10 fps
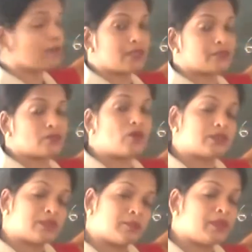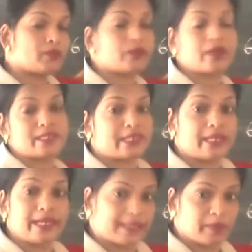mass, or simply you can
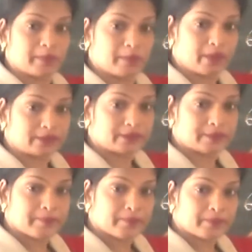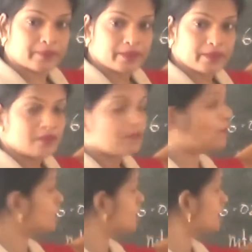say atomic mass.
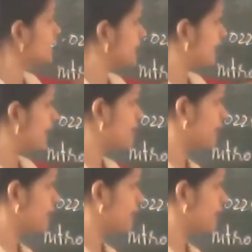14 gram